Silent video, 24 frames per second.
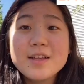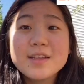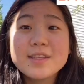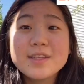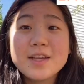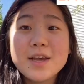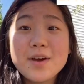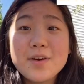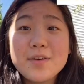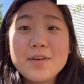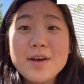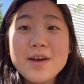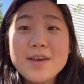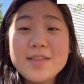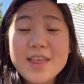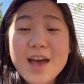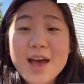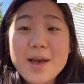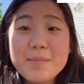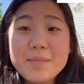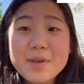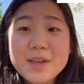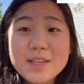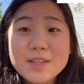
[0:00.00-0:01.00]
So
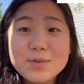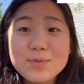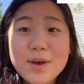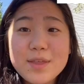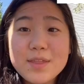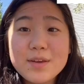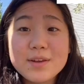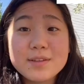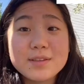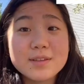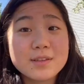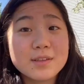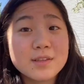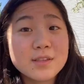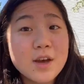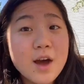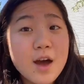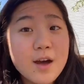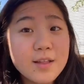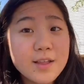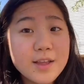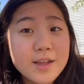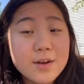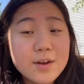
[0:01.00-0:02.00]
that means whether it's a
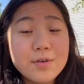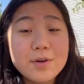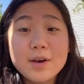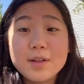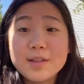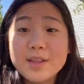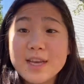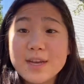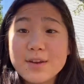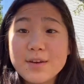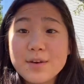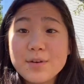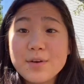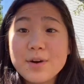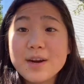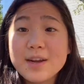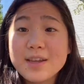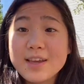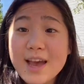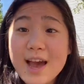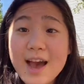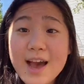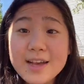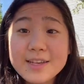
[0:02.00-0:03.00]
solid or a liquid
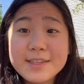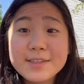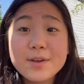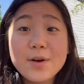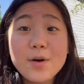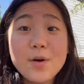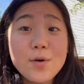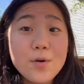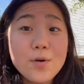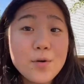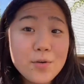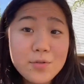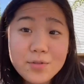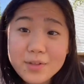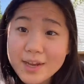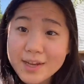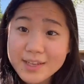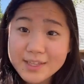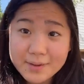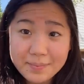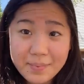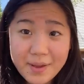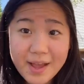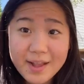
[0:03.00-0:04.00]
or a gas
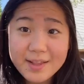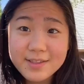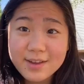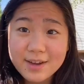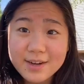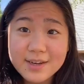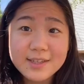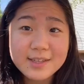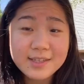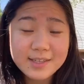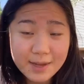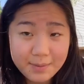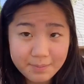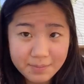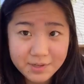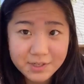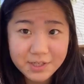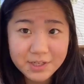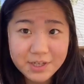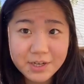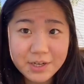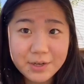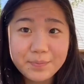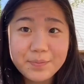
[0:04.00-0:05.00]
only depends on its
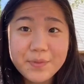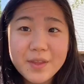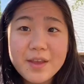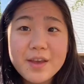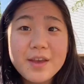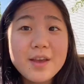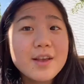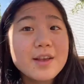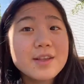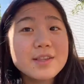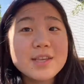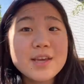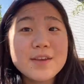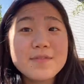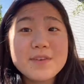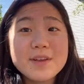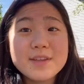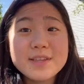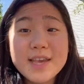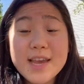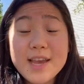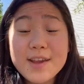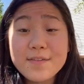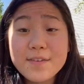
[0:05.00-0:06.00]
temperature. So if
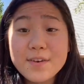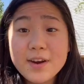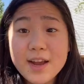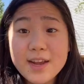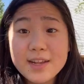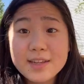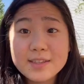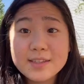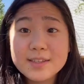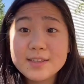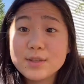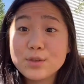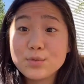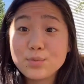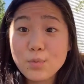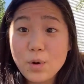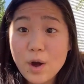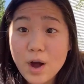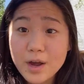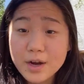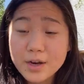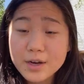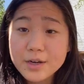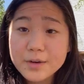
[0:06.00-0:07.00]
you take for instance
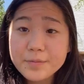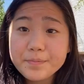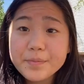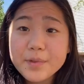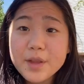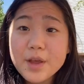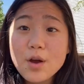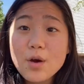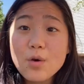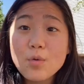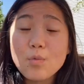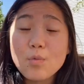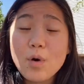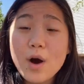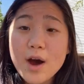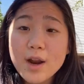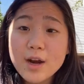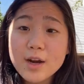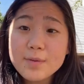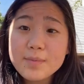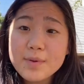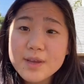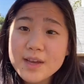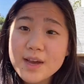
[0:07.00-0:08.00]
water
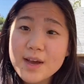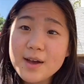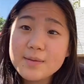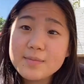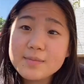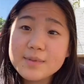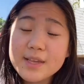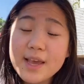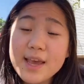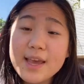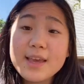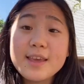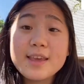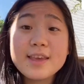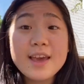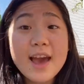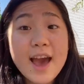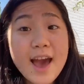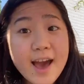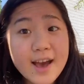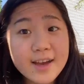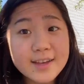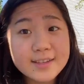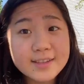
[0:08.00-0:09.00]
becomes a
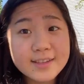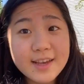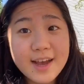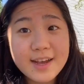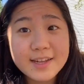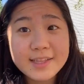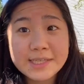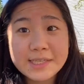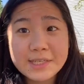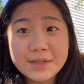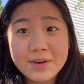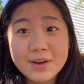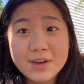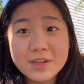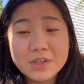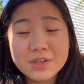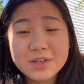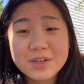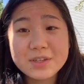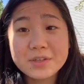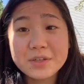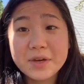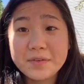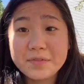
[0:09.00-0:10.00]
gas at
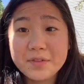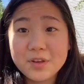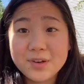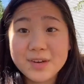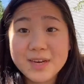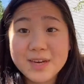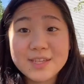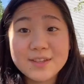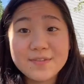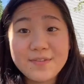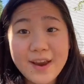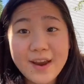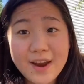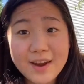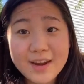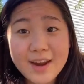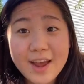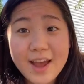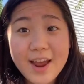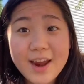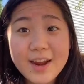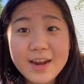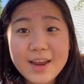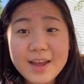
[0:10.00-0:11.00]
212 degrees
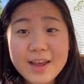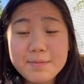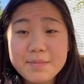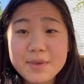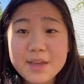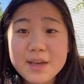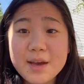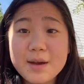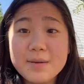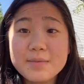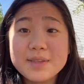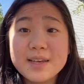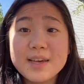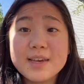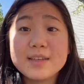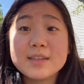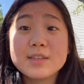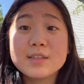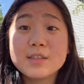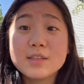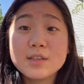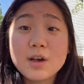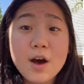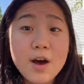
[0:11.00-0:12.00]
Fahrenheit and becomes
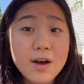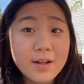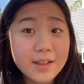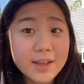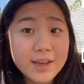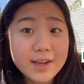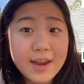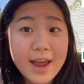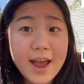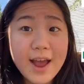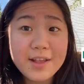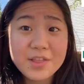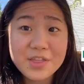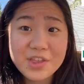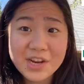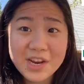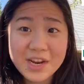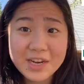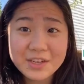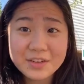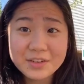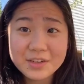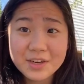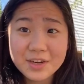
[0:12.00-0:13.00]
a solid at
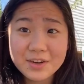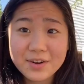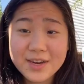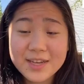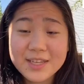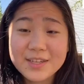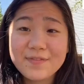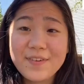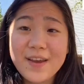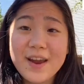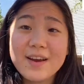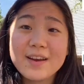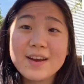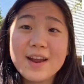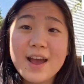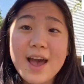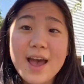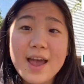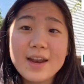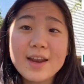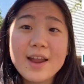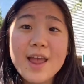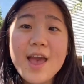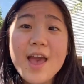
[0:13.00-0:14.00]
32 degrees
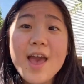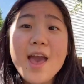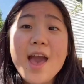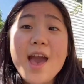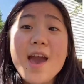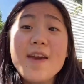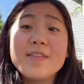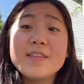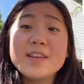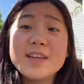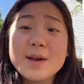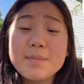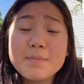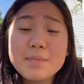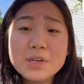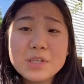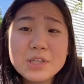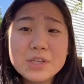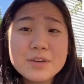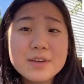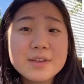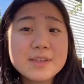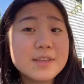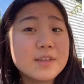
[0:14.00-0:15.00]
Fahrenheit. And
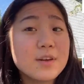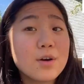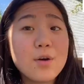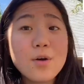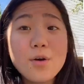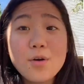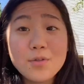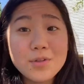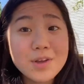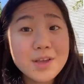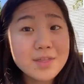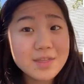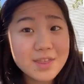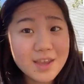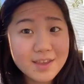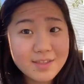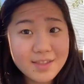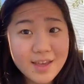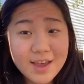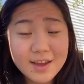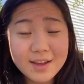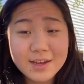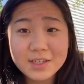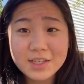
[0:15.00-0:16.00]
temperature is the only
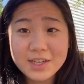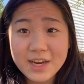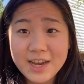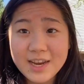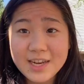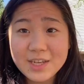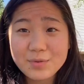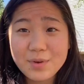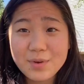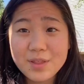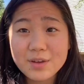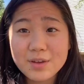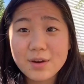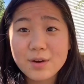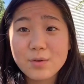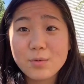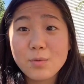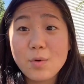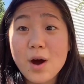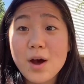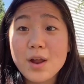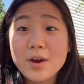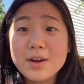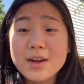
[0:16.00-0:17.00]
thing that could change
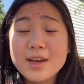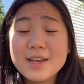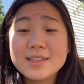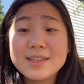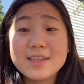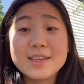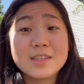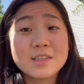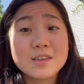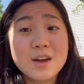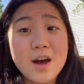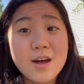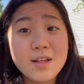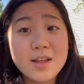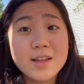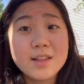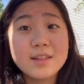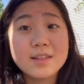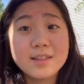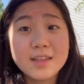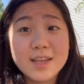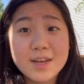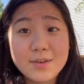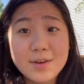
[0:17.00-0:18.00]
whether water is a
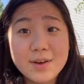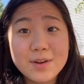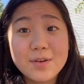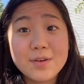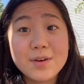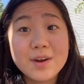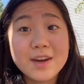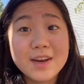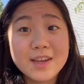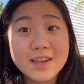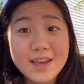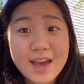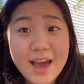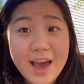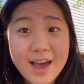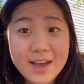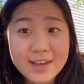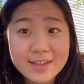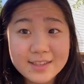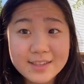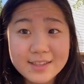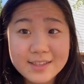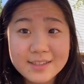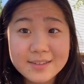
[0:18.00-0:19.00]
solid, liquid, or a
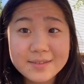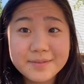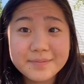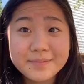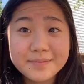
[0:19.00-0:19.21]
gas.